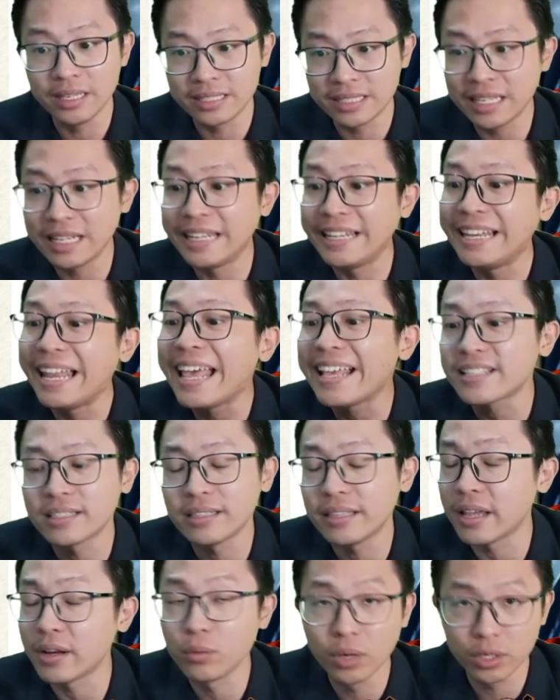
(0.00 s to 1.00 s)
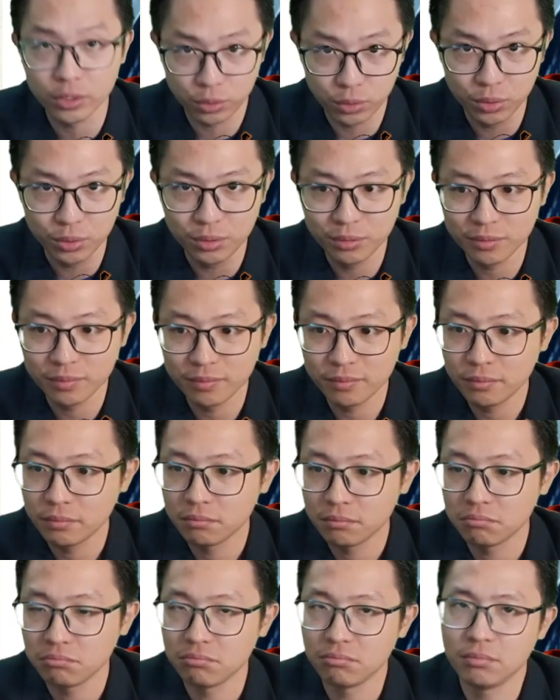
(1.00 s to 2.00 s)
it less than work 2?
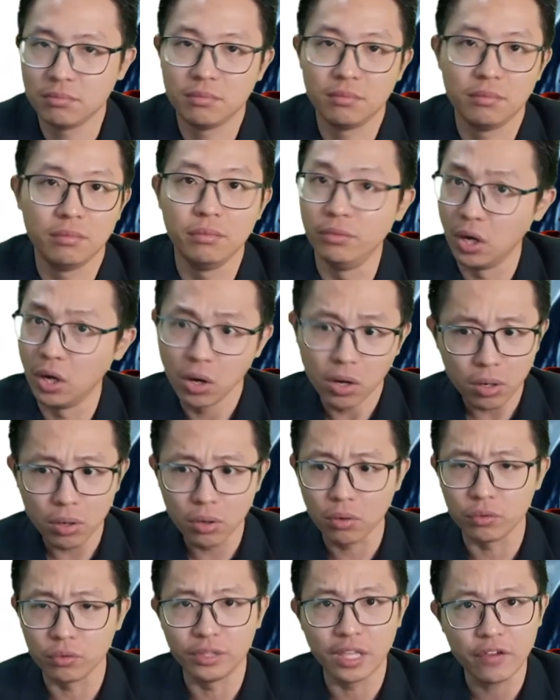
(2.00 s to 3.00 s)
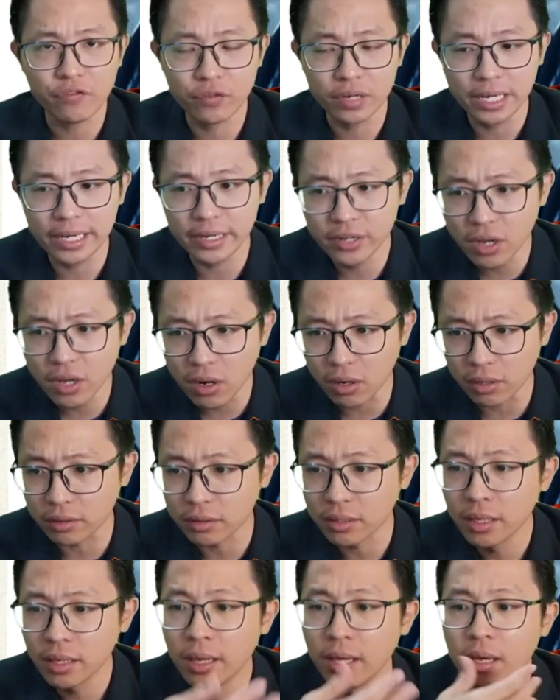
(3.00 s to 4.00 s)
No, definitely not.
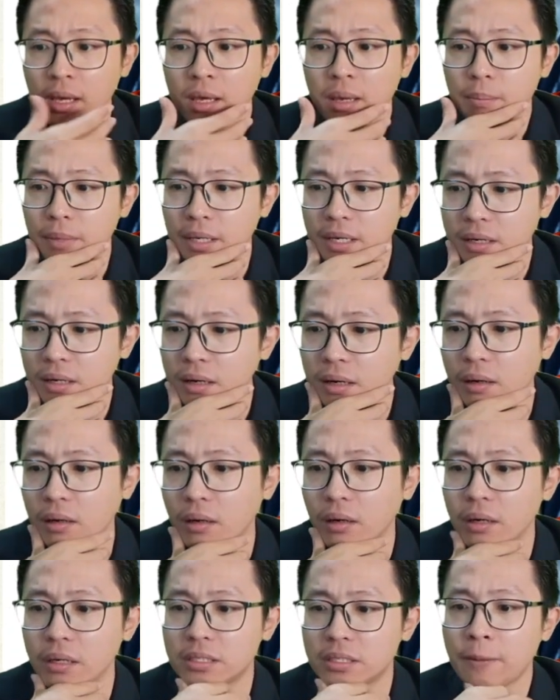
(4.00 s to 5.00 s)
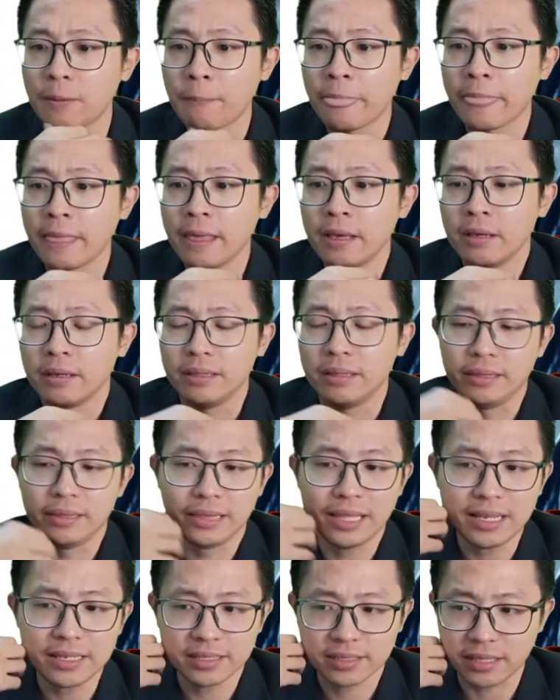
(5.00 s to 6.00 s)
Because
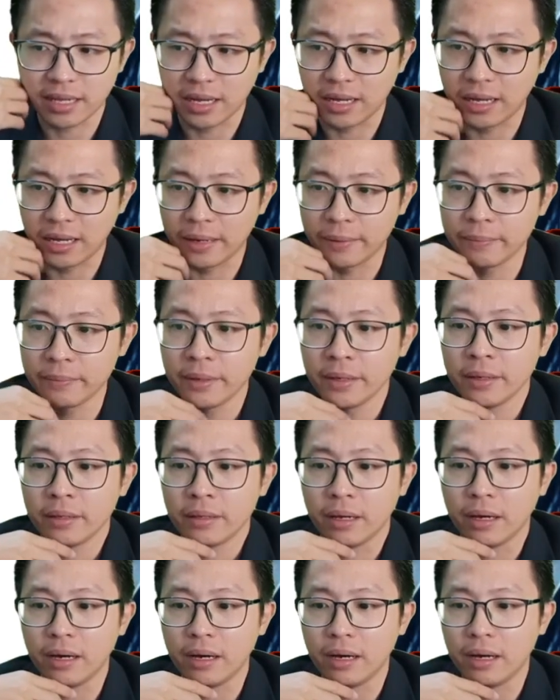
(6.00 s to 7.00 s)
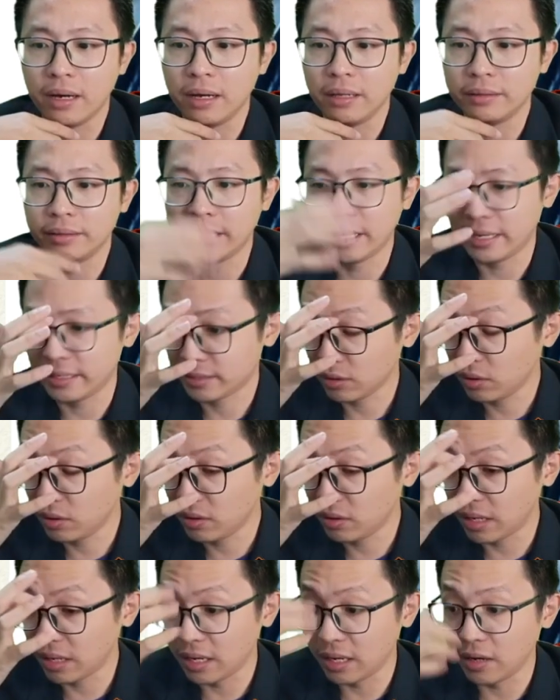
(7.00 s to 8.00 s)
last time,
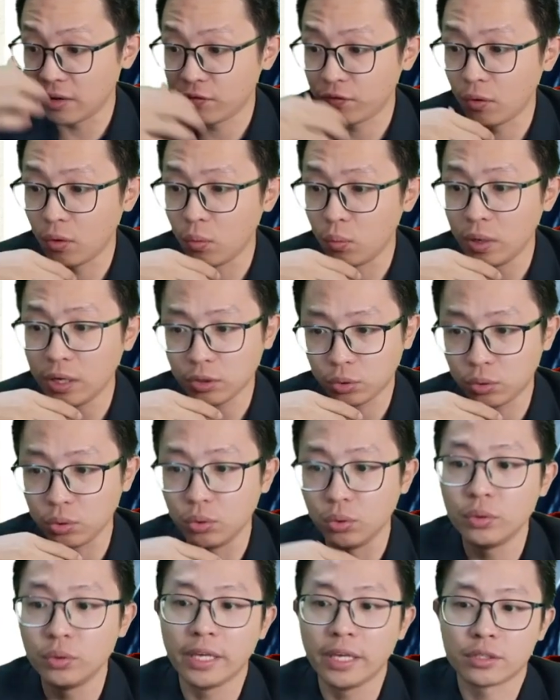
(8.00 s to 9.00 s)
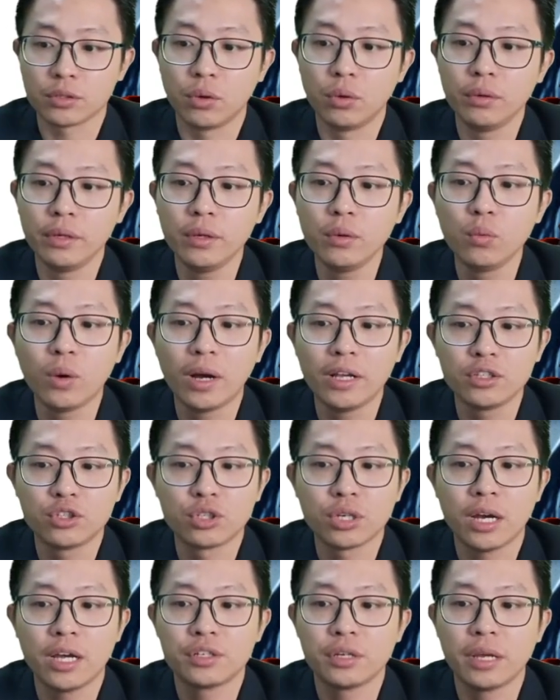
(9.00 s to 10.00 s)
for work 2, there's only one
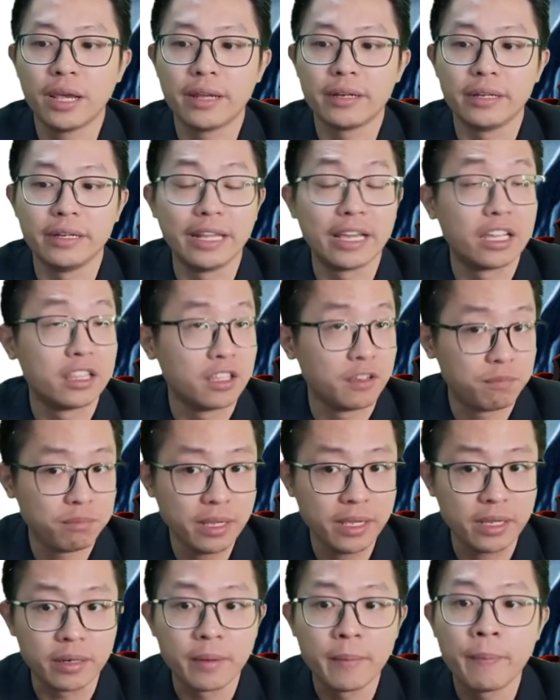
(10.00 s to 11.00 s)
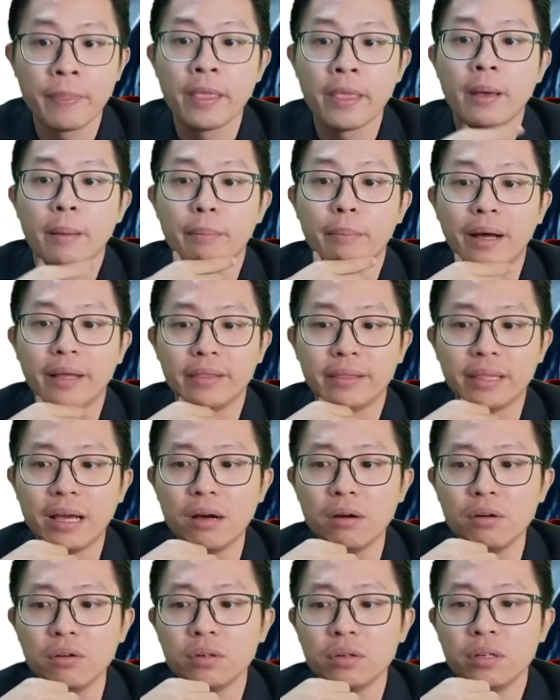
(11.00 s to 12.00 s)
charge at the negative plate. But
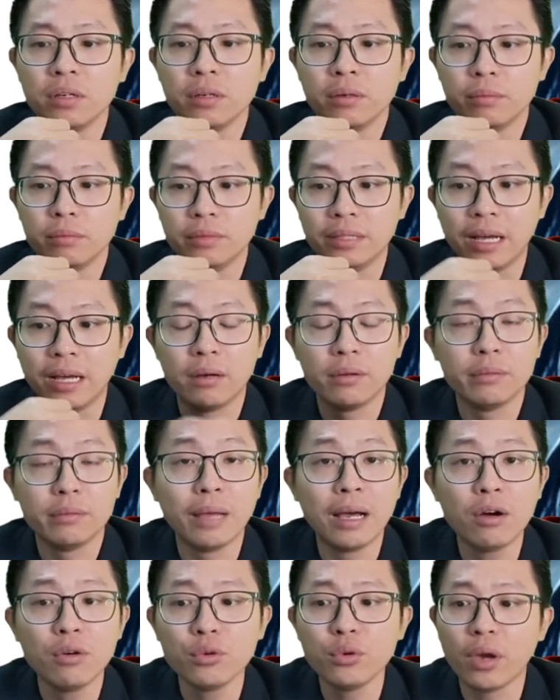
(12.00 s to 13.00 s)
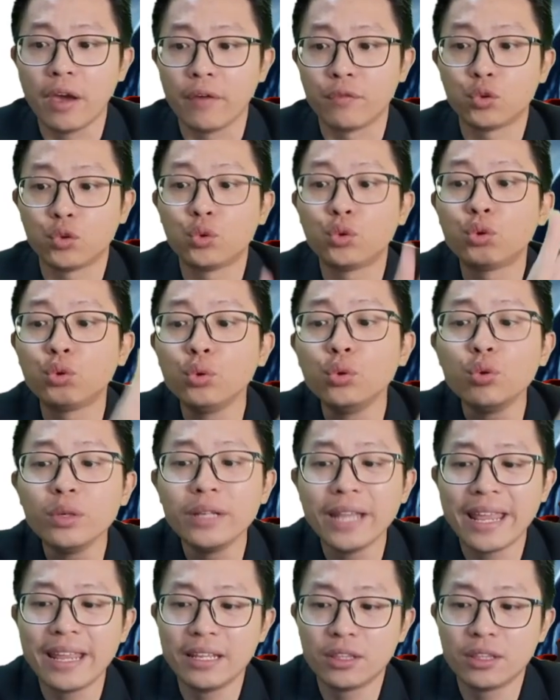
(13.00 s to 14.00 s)
now you have two
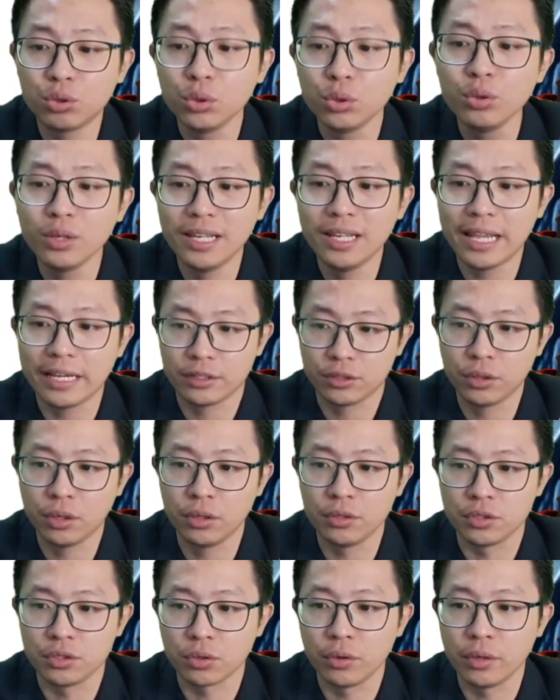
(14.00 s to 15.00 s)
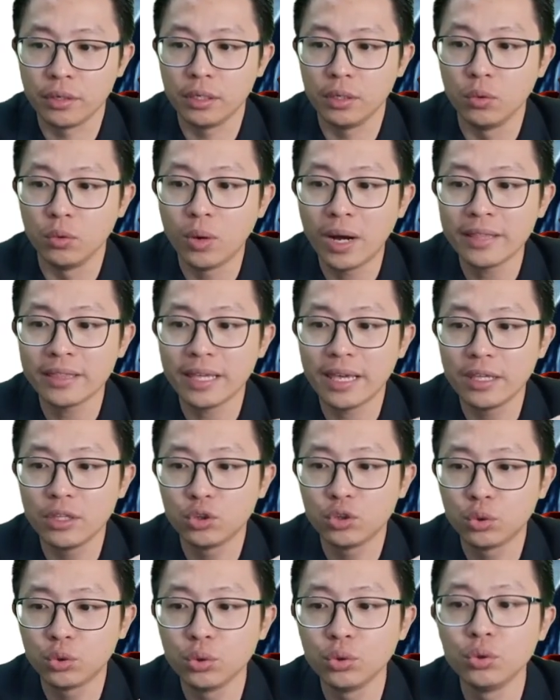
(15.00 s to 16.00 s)
electrons already, 1 and
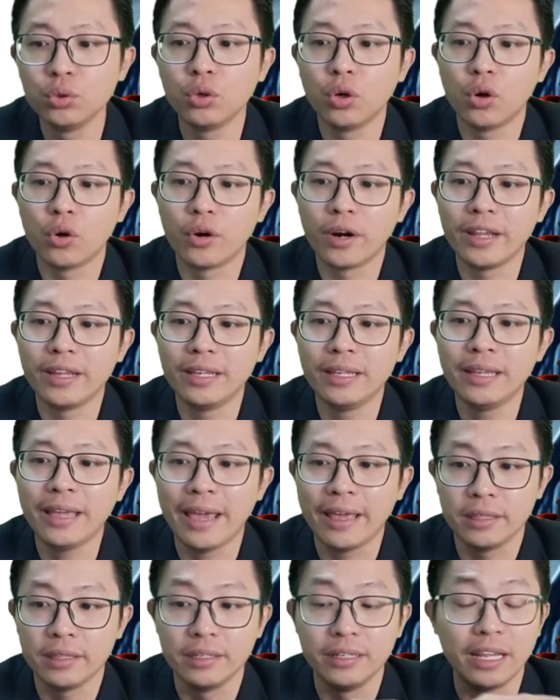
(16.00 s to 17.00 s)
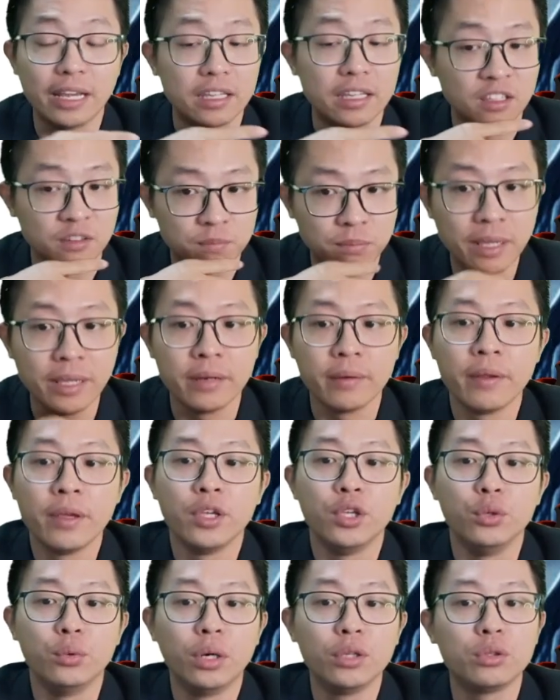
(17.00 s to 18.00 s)
2 already at the negative plate.
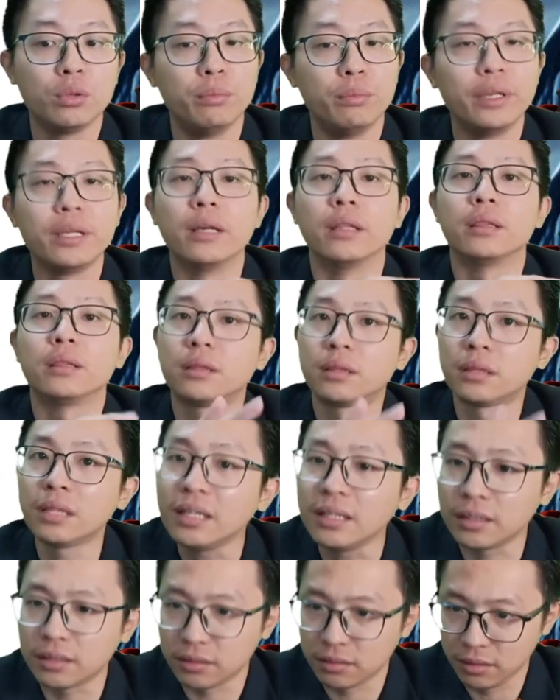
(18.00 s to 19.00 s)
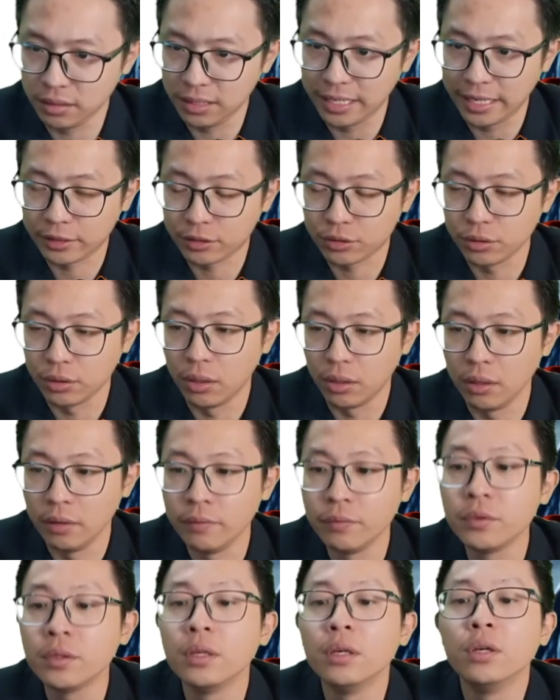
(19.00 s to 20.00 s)
You want to bring a third
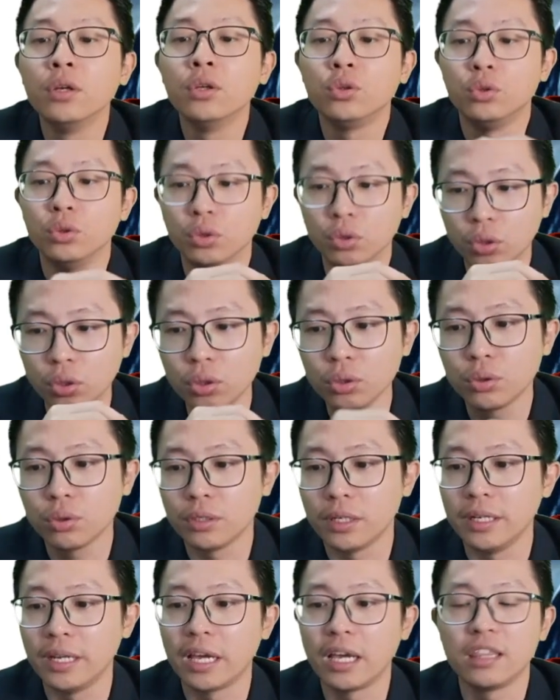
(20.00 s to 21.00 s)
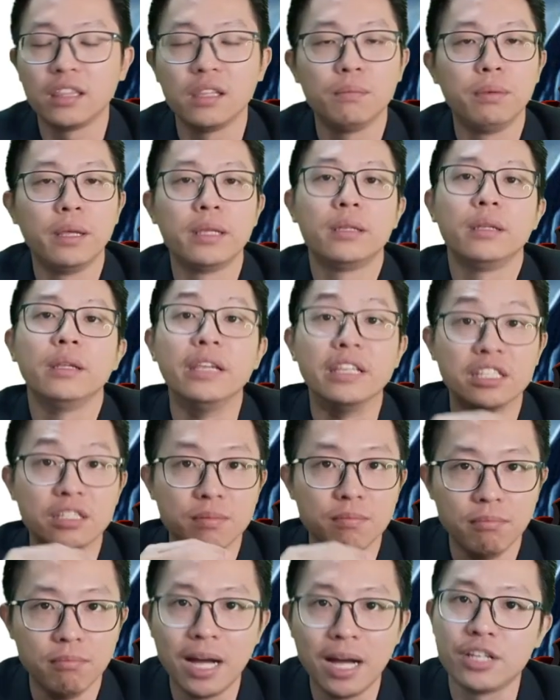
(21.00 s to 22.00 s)
electron to go to the negative plate is
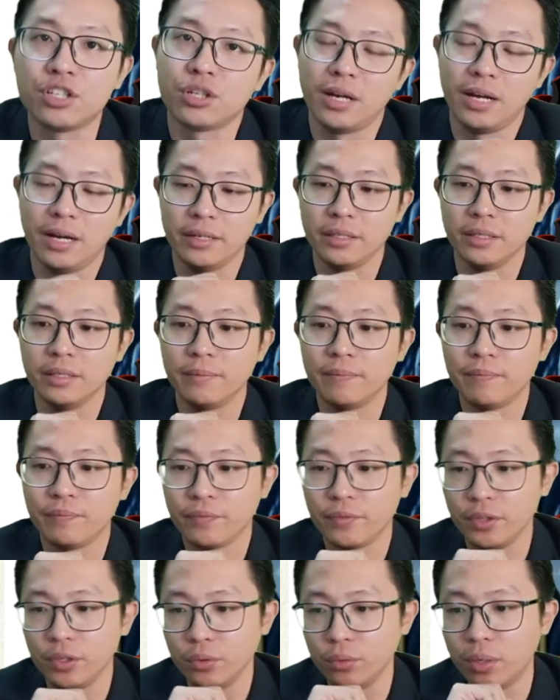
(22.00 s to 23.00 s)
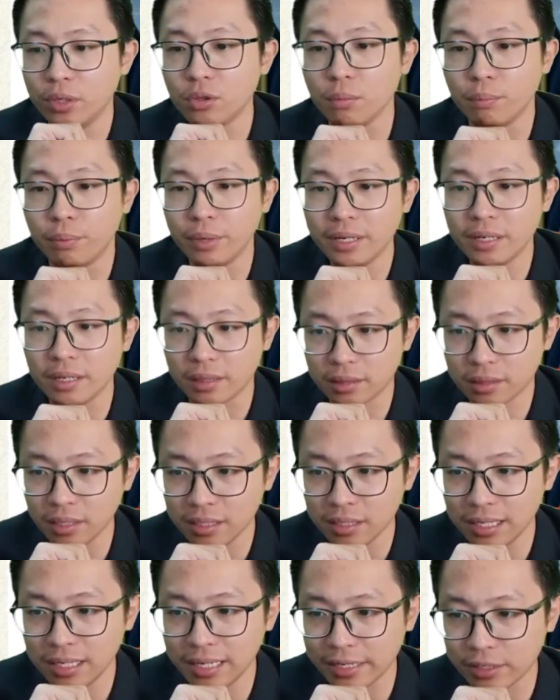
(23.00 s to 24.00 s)
much harder. You want to bring the third
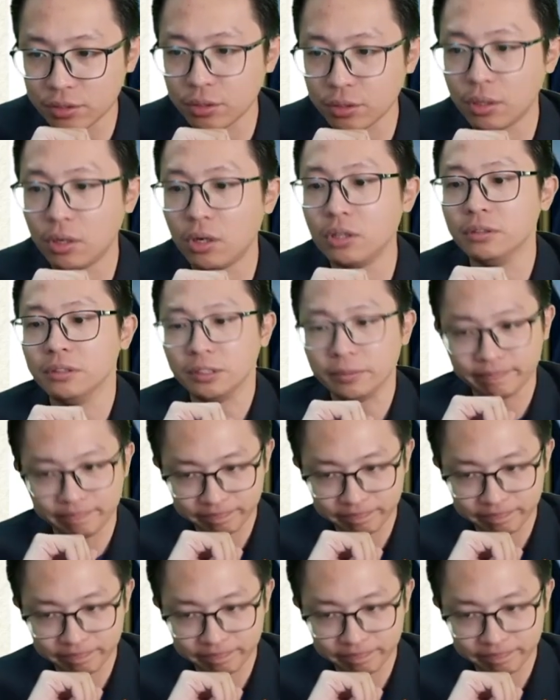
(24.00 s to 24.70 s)
electron.